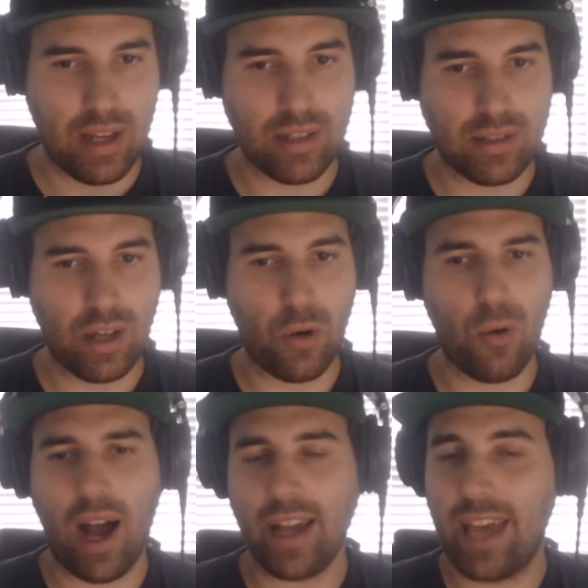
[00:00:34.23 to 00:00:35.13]
So
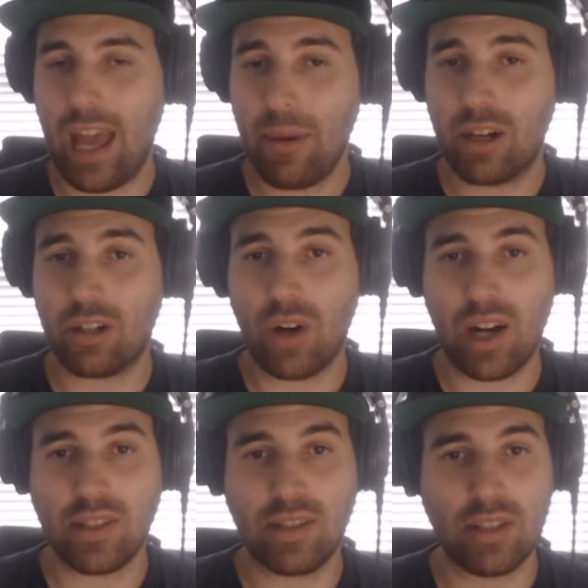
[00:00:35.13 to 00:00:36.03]
I came
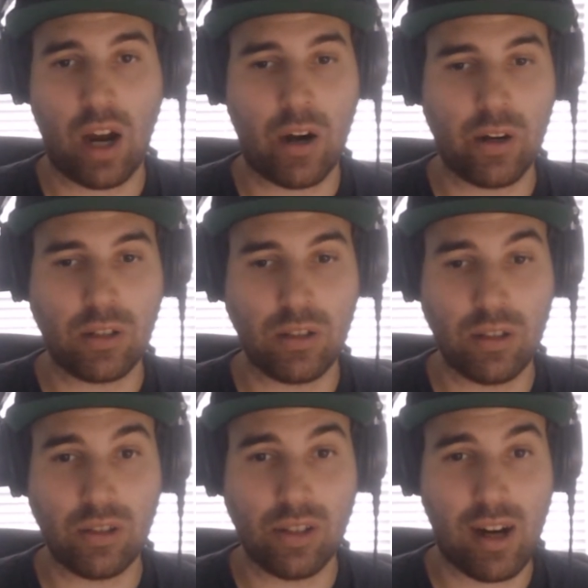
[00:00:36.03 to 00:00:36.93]
across this
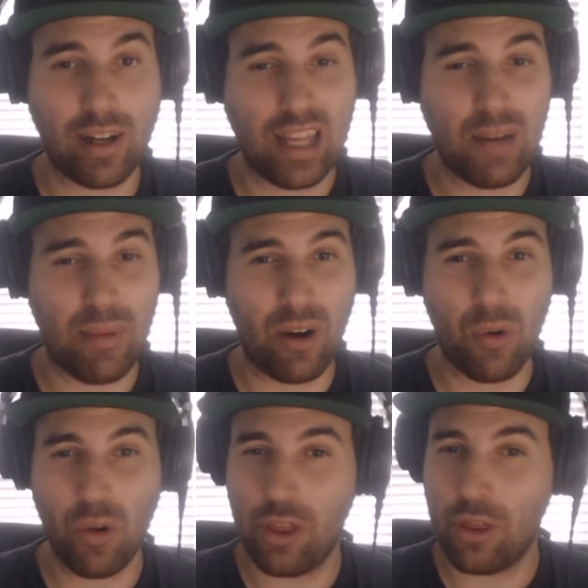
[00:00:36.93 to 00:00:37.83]
article talking
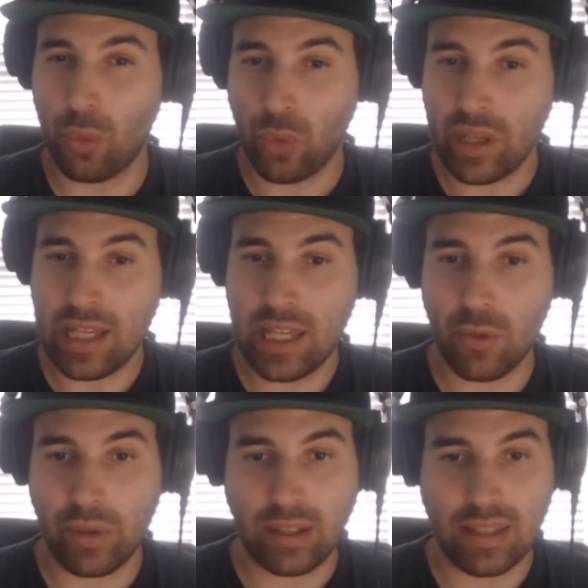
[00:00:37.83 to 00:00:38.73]
about 3
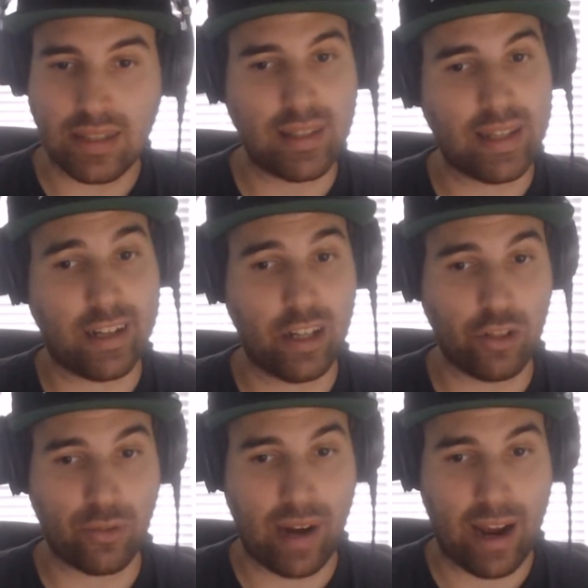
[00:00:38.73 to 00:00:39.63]
realistic
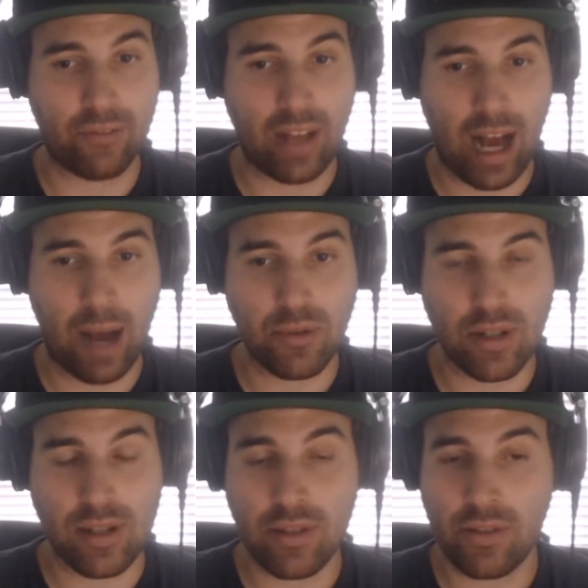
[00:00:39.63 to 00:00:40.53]
draft
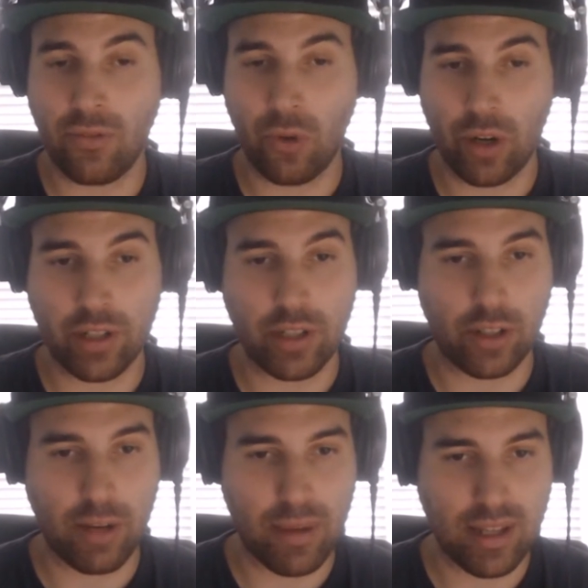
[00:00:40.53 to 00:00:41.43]
options for your
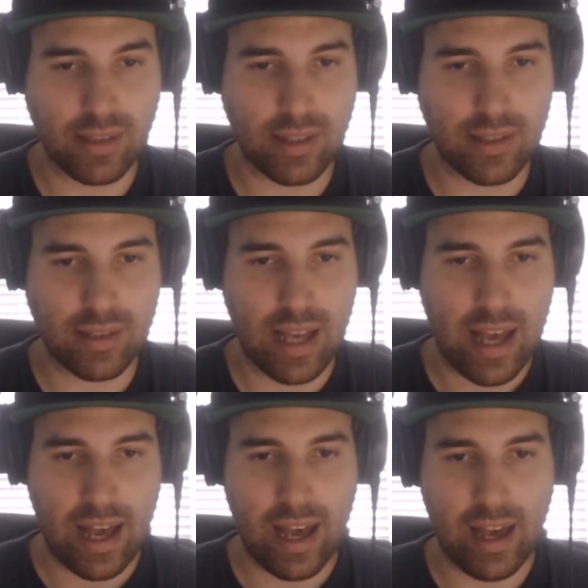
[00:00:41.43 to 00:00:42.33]
Detroit Pistons,
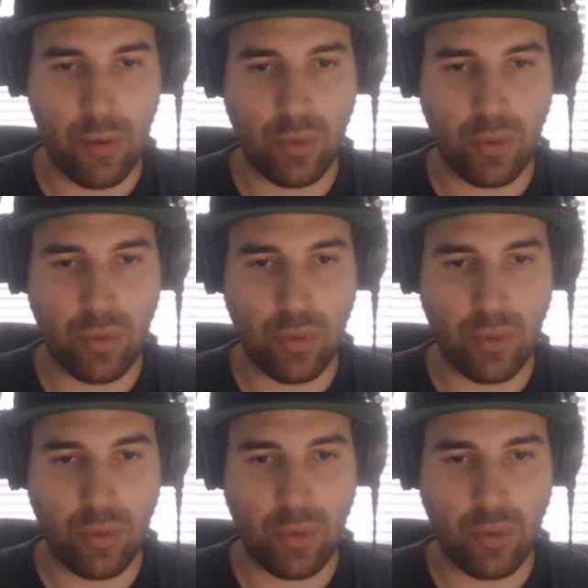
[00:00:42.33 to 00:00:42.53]
and it